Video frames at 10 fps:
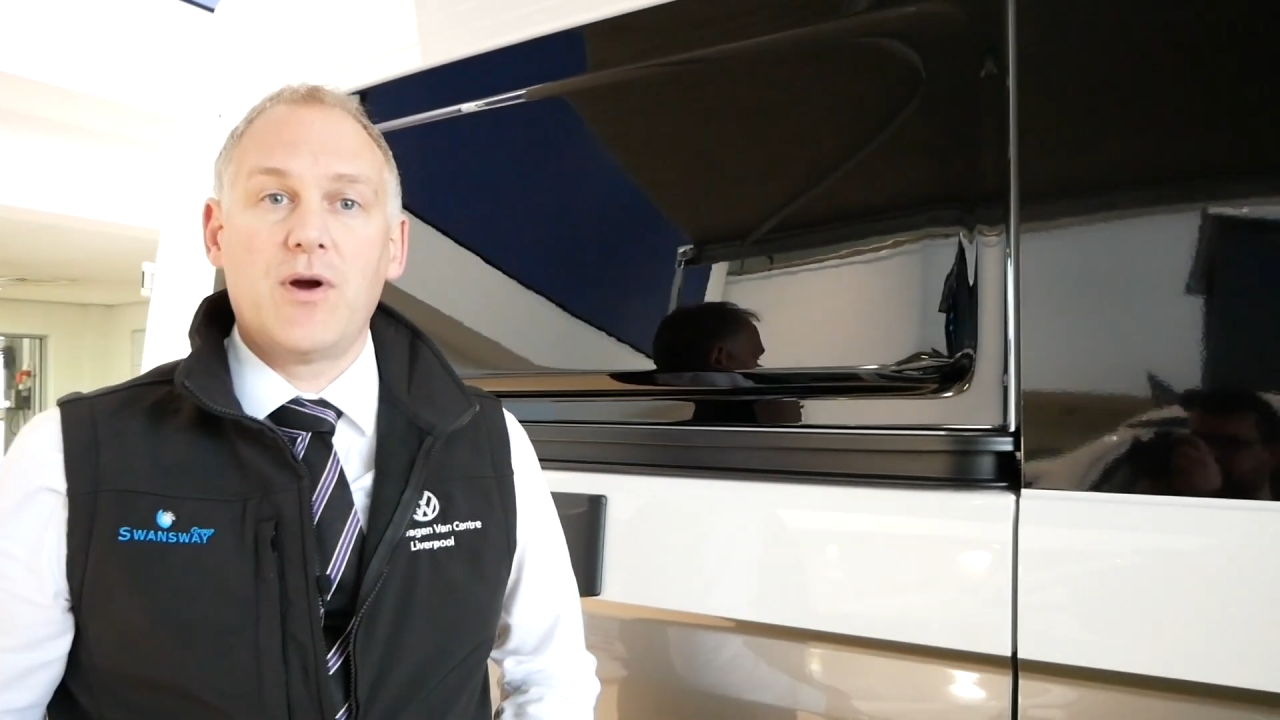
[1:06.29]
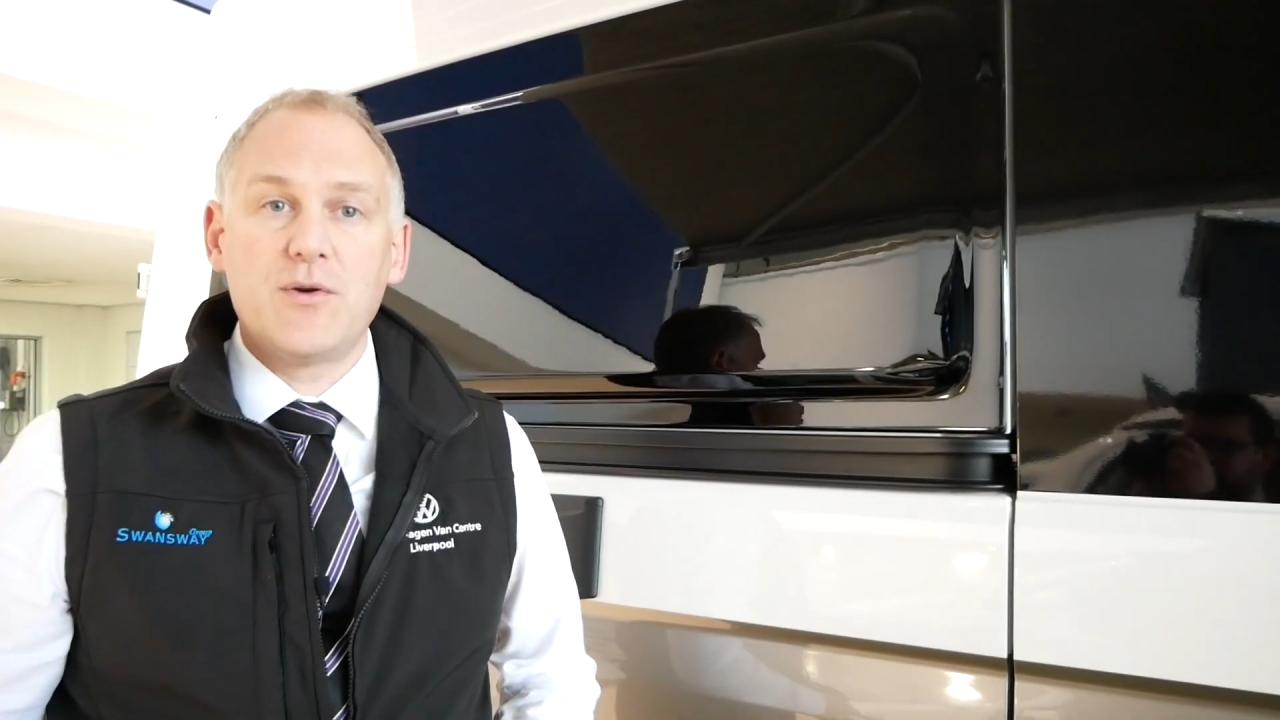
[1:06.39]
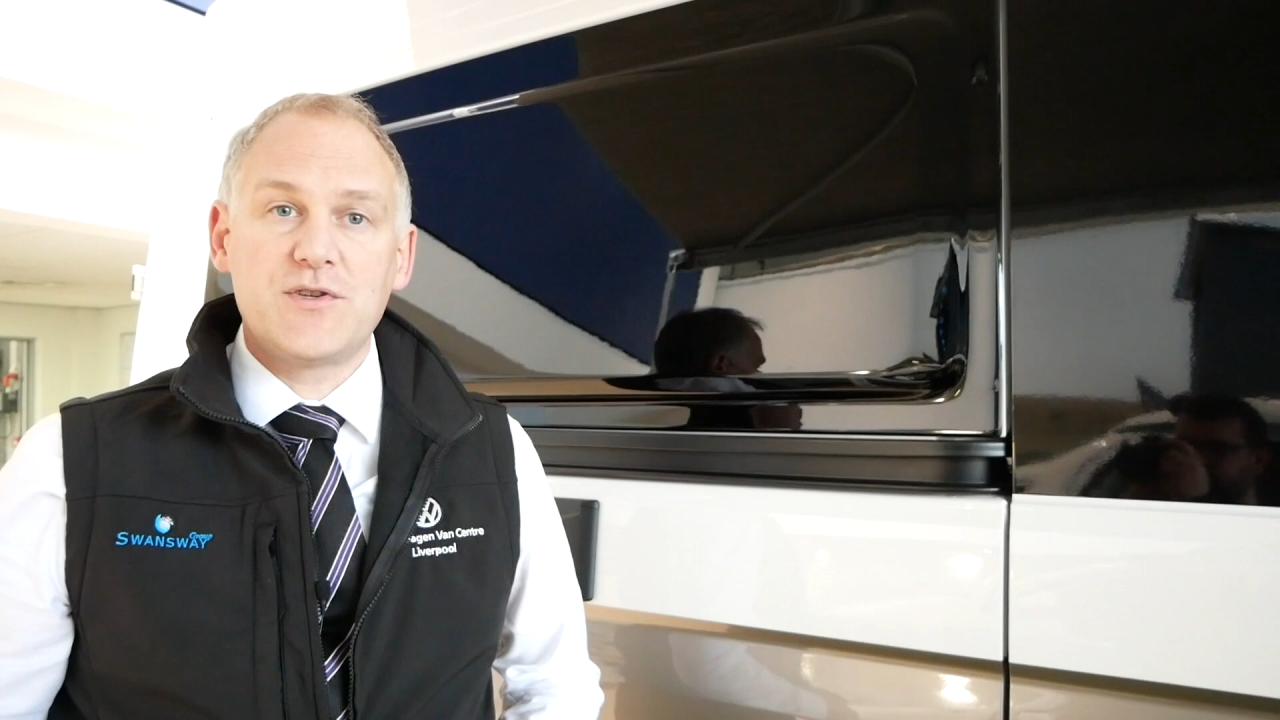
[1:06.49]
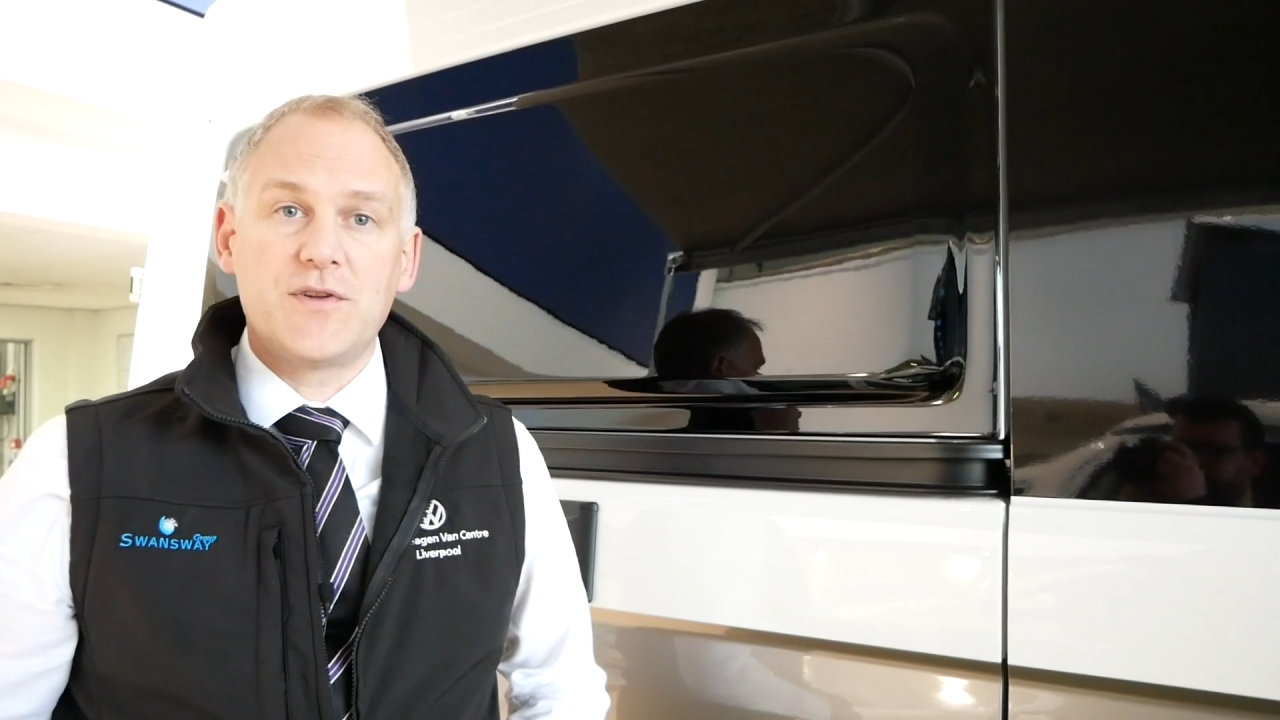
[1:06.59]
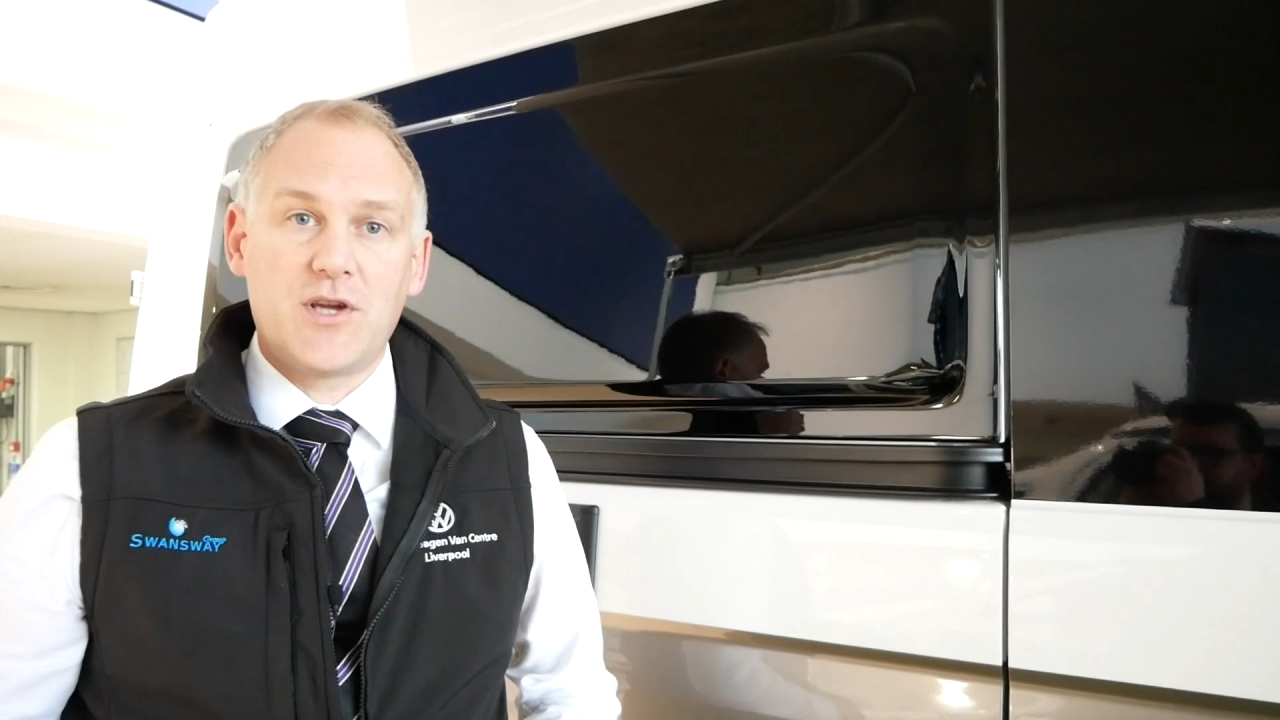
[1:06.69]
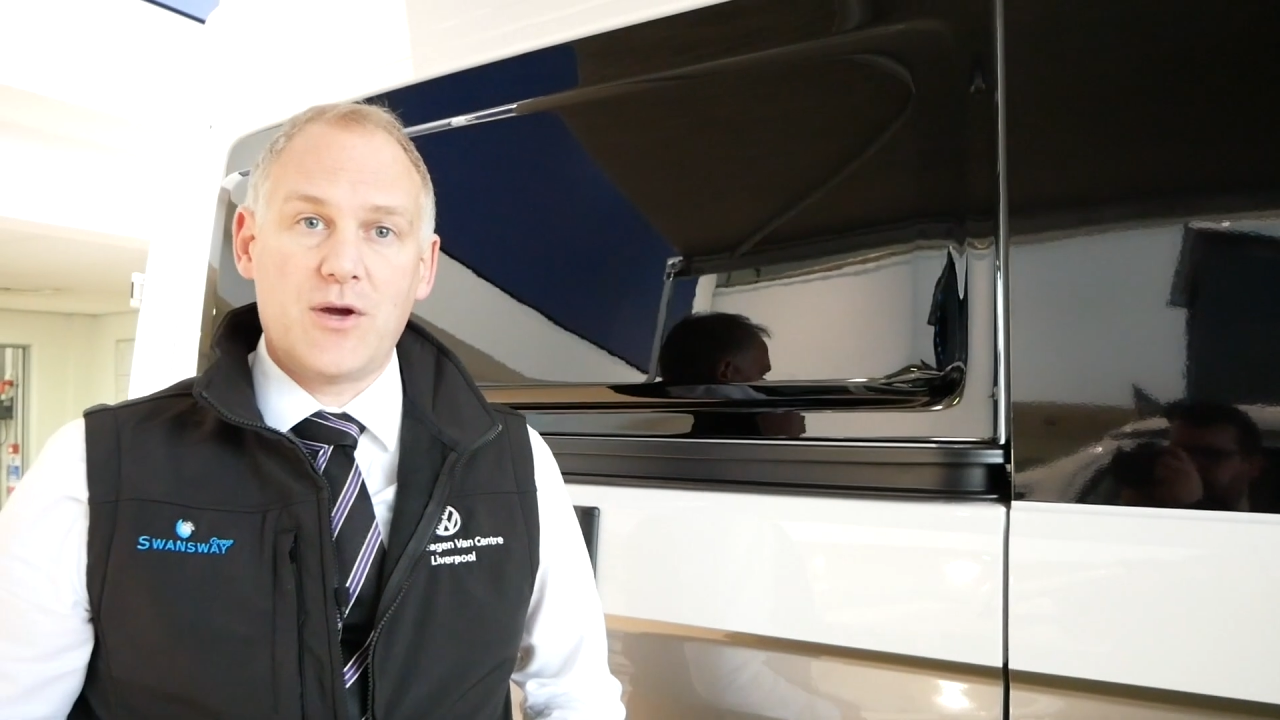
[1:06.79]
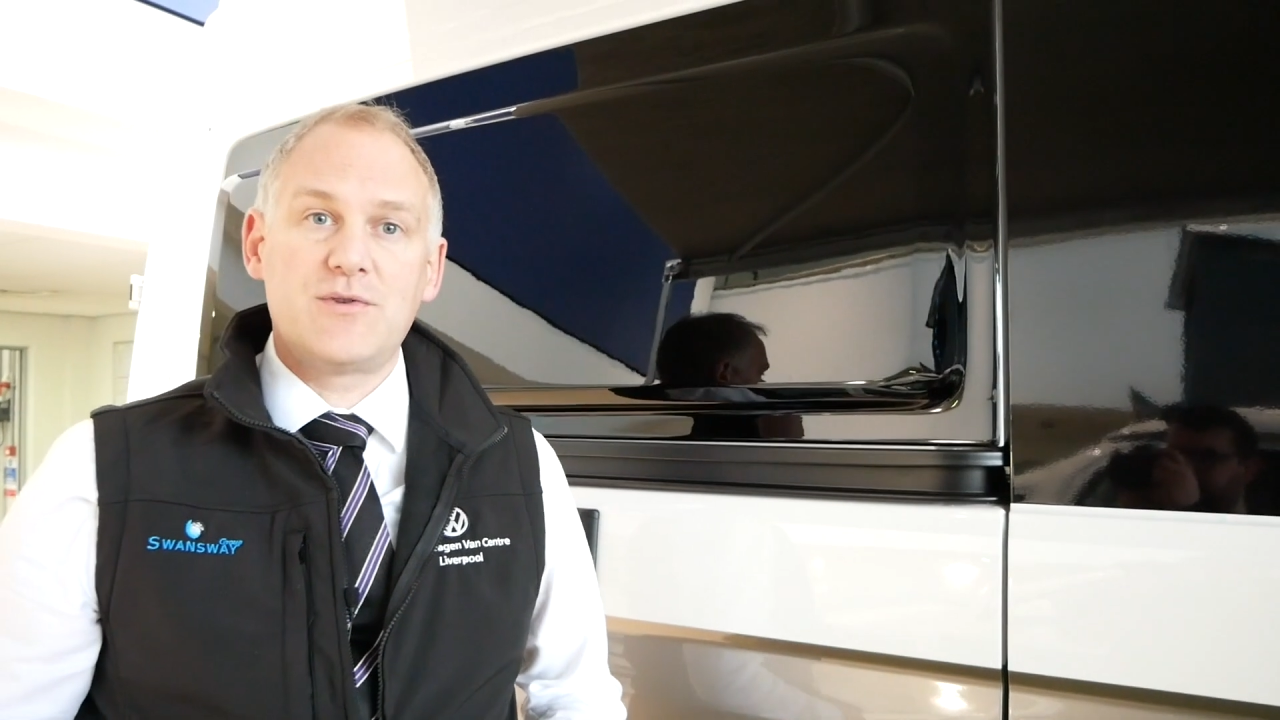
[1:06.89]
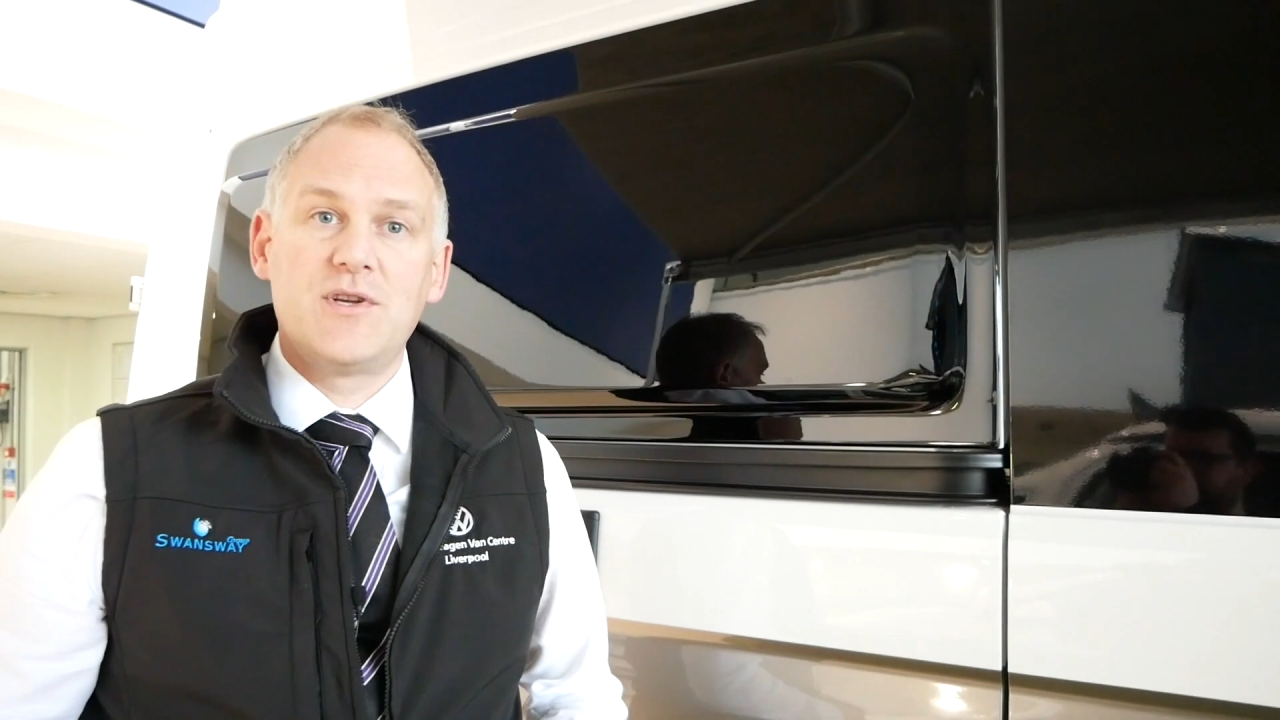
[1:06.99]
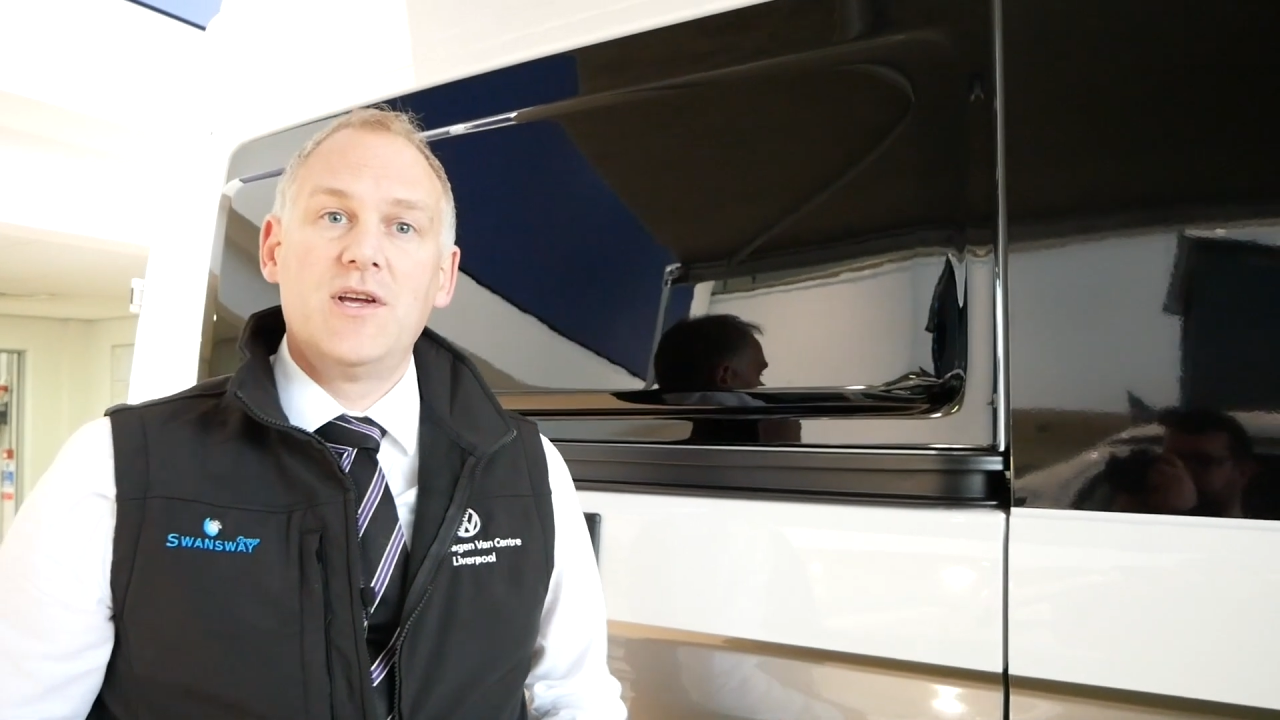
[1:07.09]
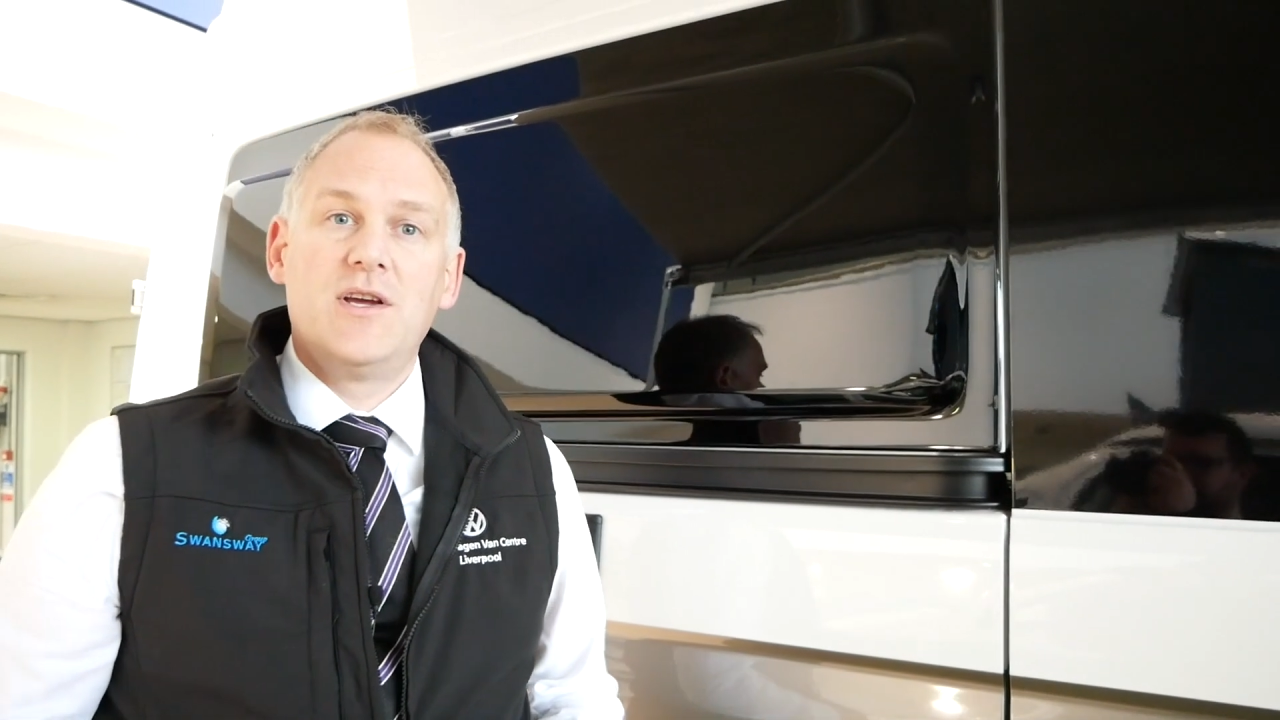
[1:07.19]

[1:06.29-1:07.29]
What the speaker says: Ocean, the coast,